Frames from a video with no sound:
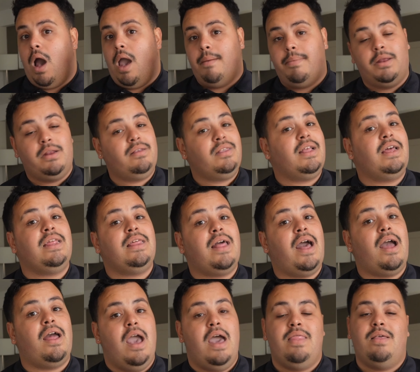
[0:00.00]
I better study
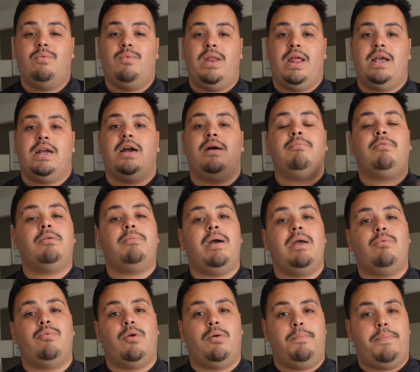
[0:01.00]
that. And then when I come to my
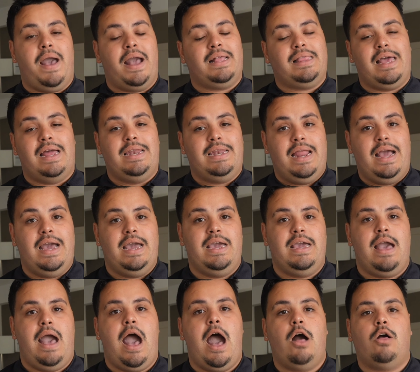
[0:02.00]
room back that
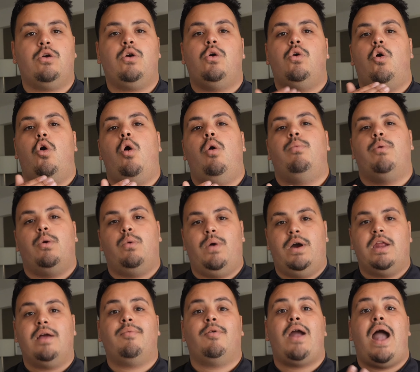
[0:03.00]
night, I'll go over over
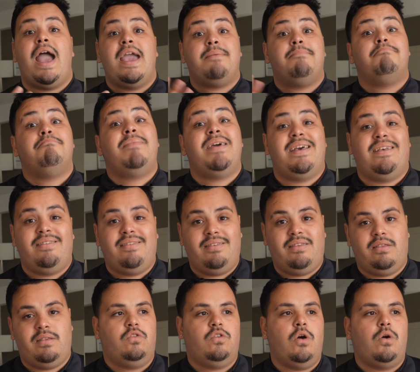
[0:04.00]
whatever I
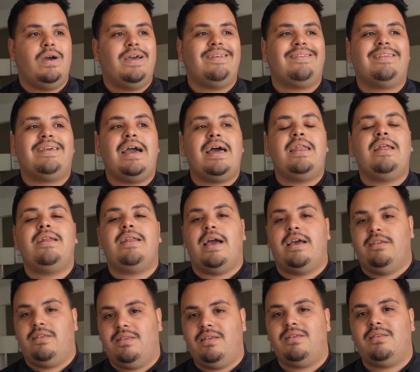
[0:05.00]
missed. So it's kind of
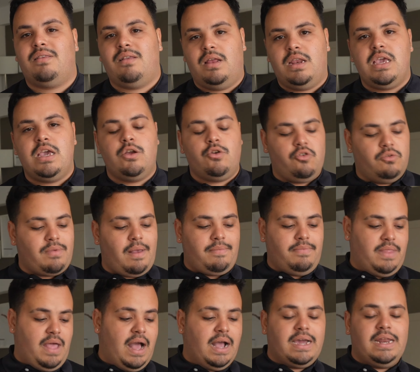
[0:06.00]
nice to study in groups.
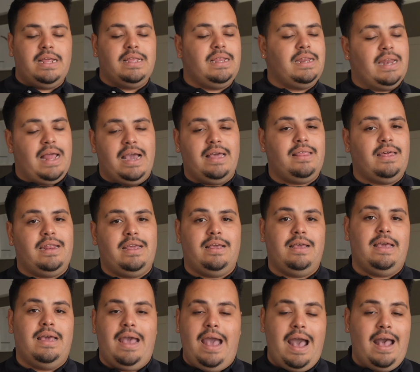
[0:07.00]
I'm not gonna deny that
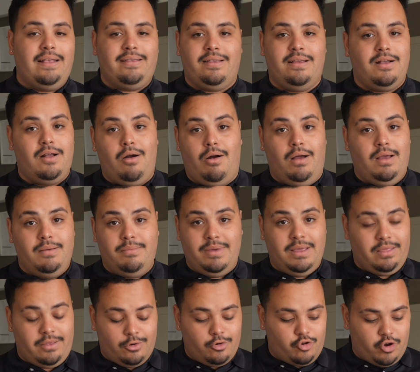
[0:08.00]
it, it hasn't gotten me
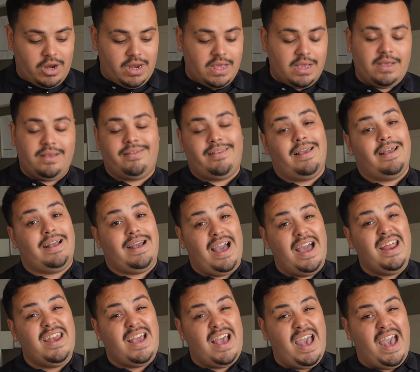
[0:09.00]
through training, because it
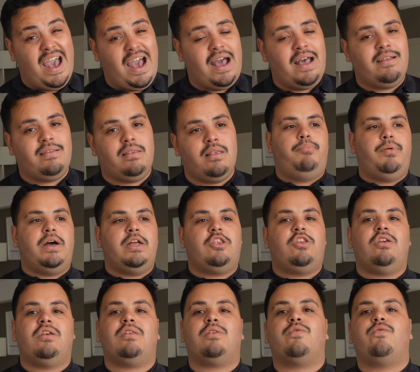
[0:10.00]
kind of has, but
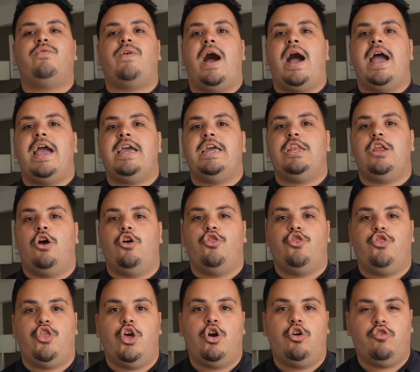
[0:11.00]
just find
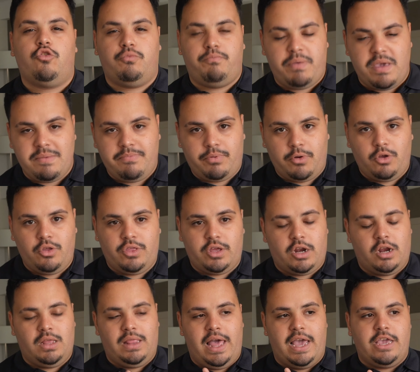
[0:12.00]
those people that
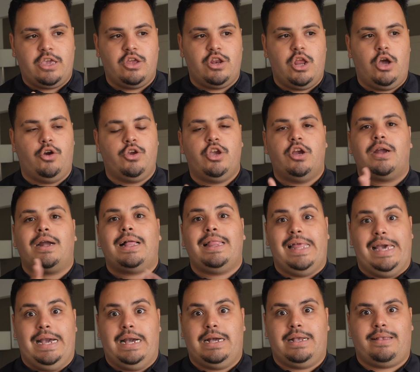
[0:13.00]
are like, you know, your
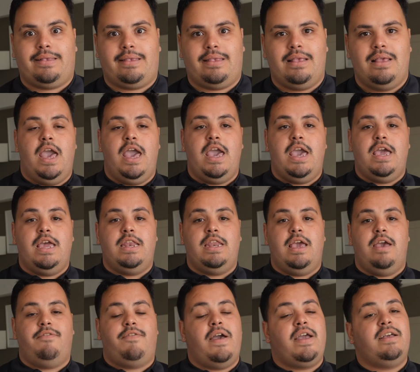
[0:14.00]
cliques.
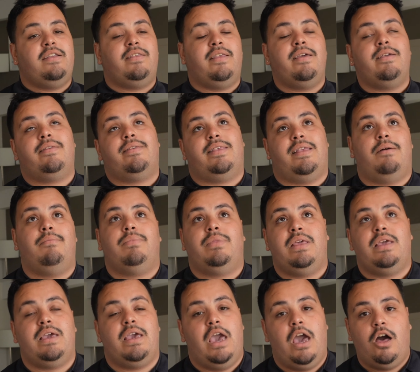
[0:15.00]
And if I can say
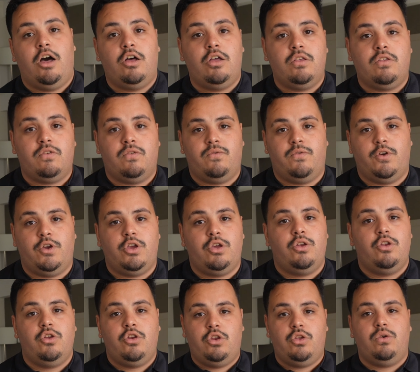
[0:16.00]
something else for you
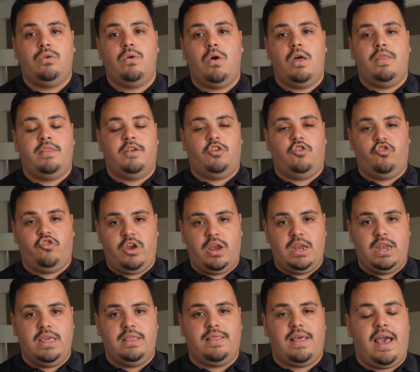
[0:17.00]
to do on this
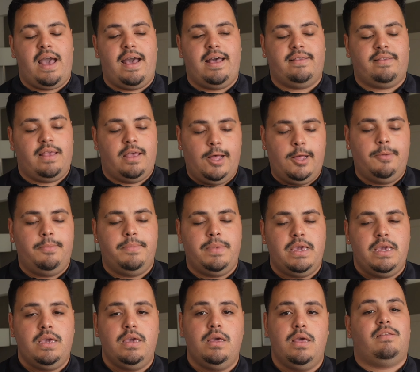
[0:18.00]
training that has helped
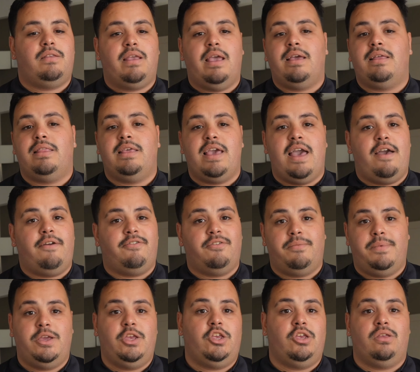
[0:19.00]
me, daily
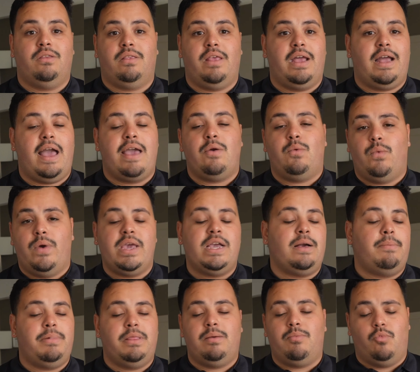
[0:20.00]
affirmations. Like, I wake
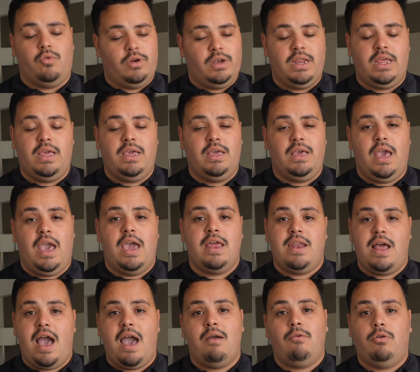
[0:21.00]
up in the morning
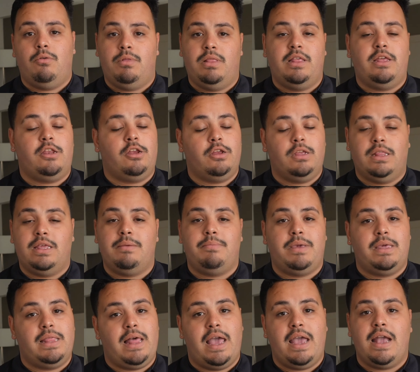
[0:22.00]
and I will literally
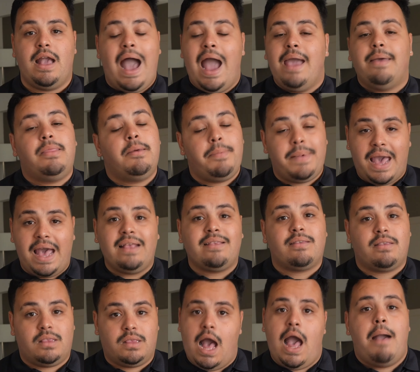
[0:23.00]
be like, I'm the
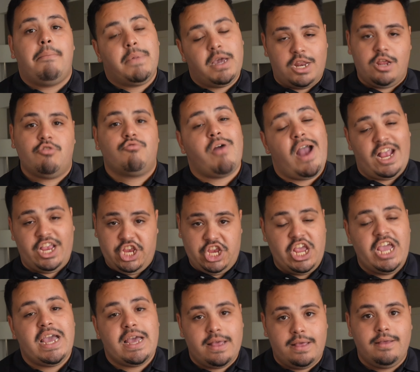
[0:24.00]
best, I'm gonna crush it.